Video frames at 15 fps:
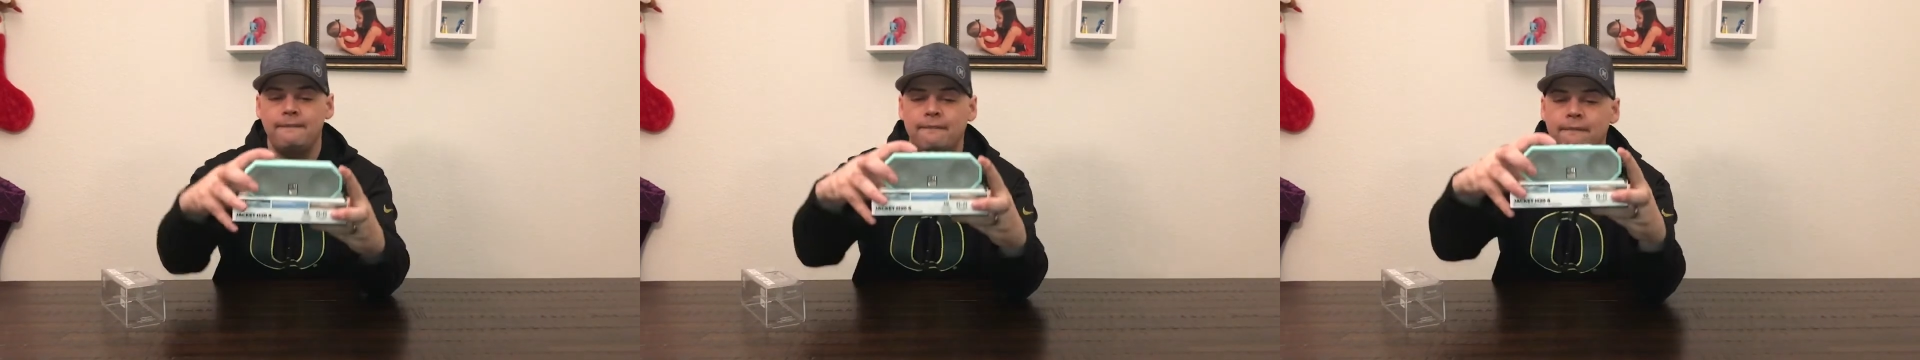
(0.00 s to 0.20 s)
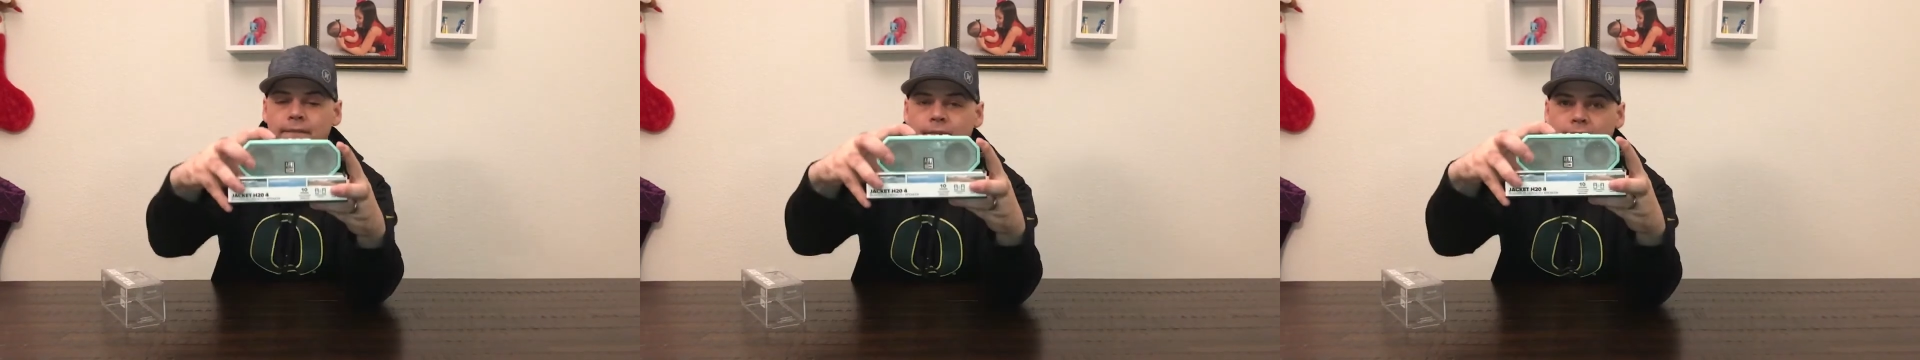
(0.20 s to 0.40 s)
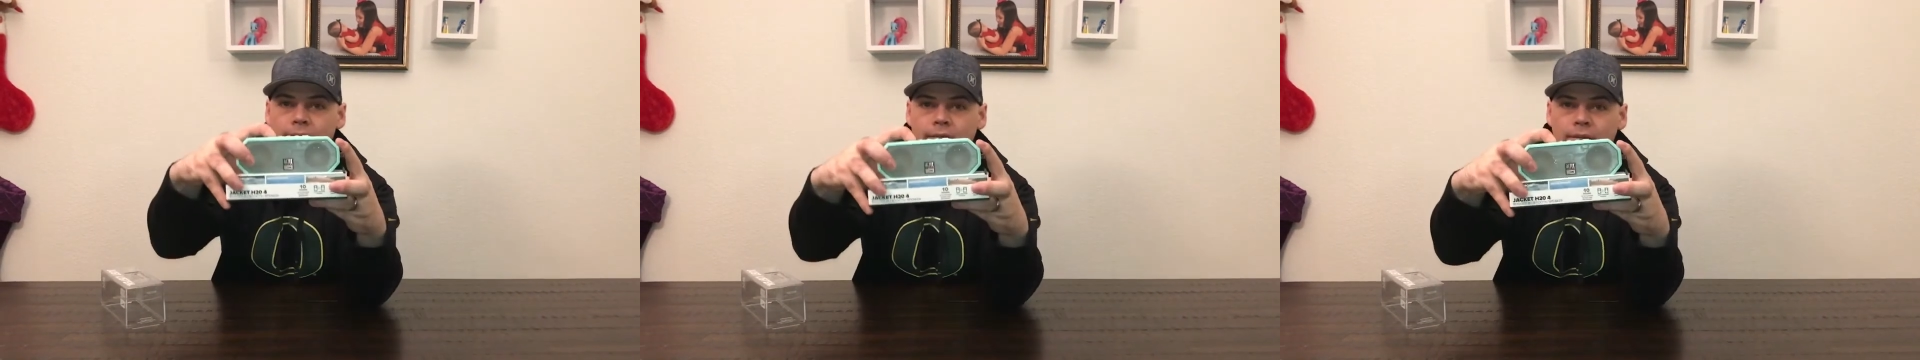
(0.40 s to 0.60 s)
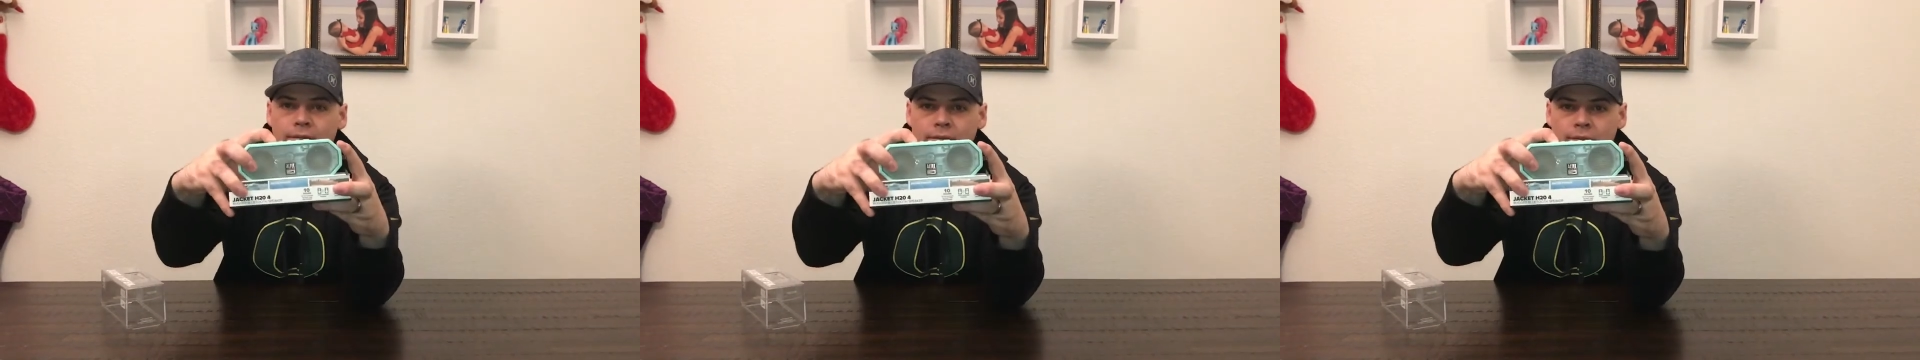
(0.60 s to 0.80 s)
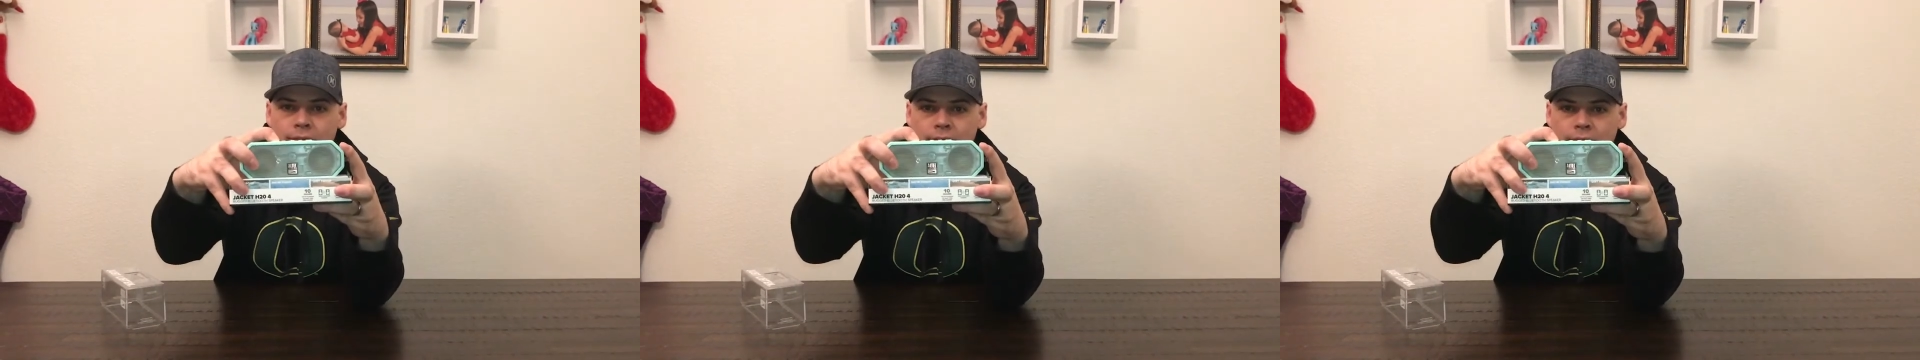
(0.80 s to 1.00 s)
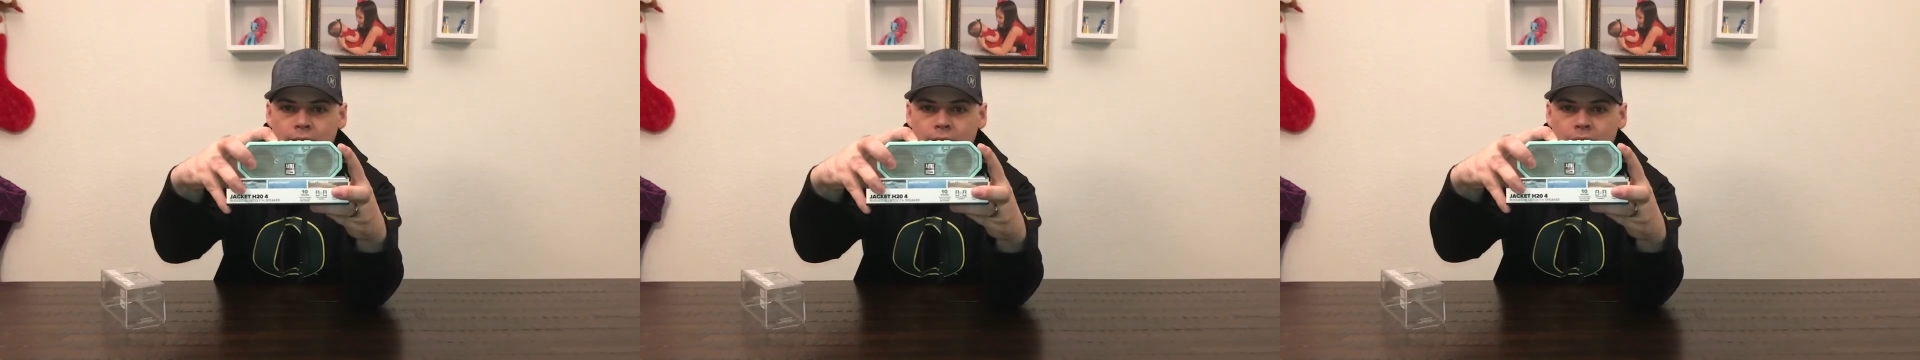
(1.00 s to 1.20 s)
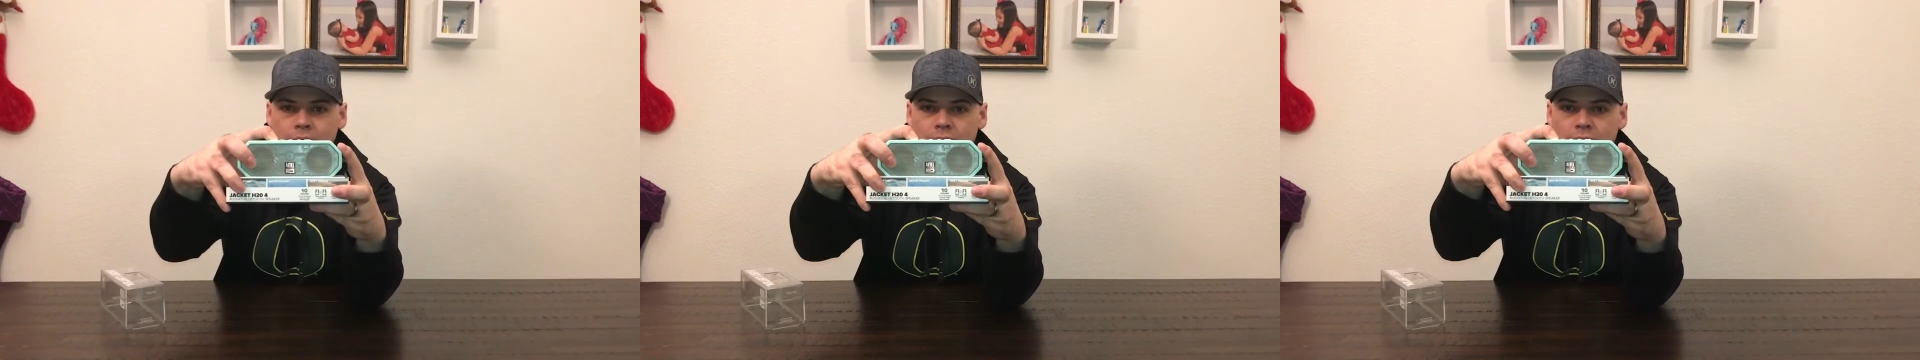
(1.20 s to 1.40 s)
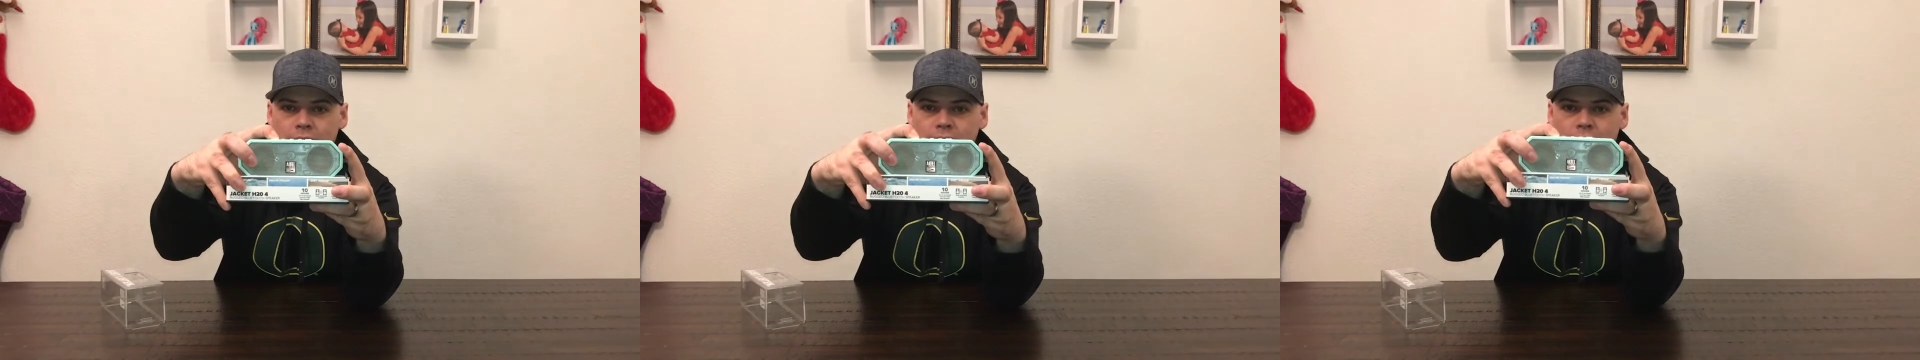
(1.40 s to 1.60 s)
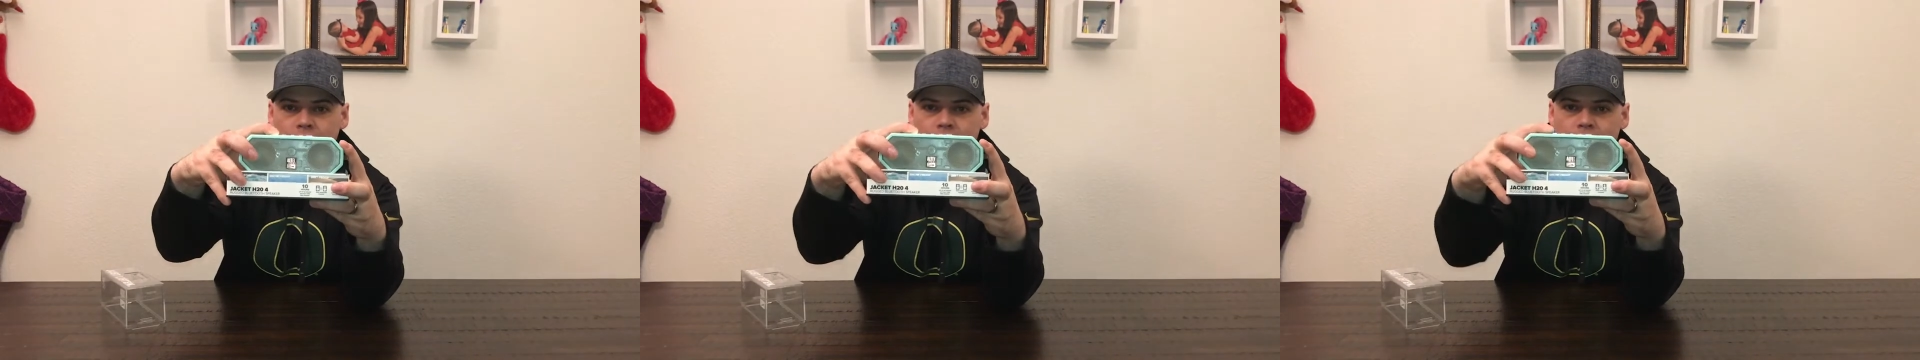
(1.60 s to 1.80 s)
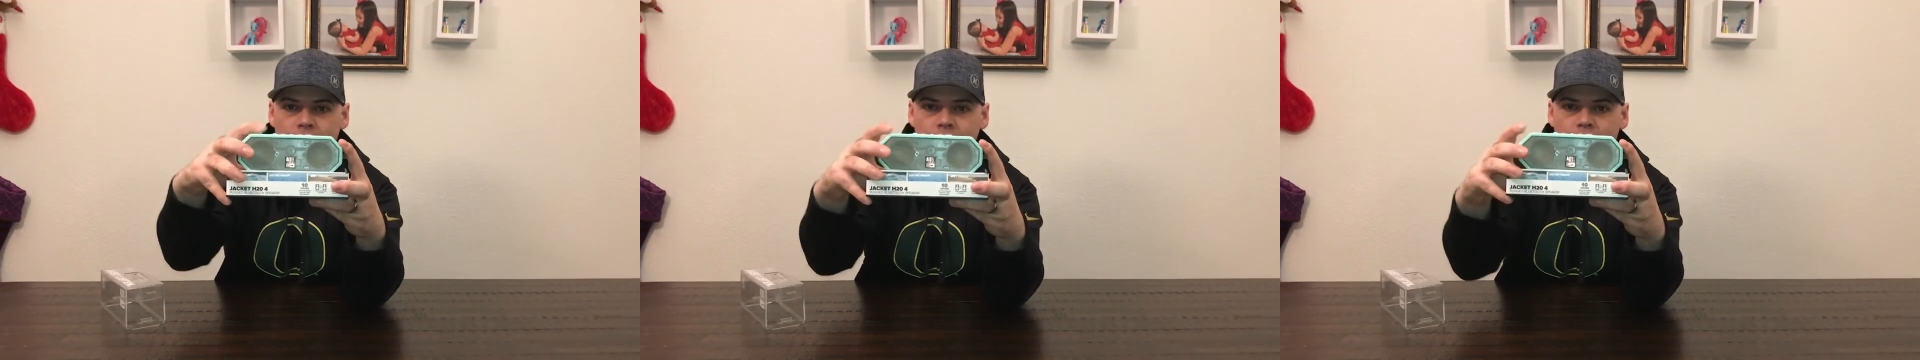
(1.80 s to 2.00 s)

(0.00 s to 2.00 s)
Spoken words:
Nothing is said.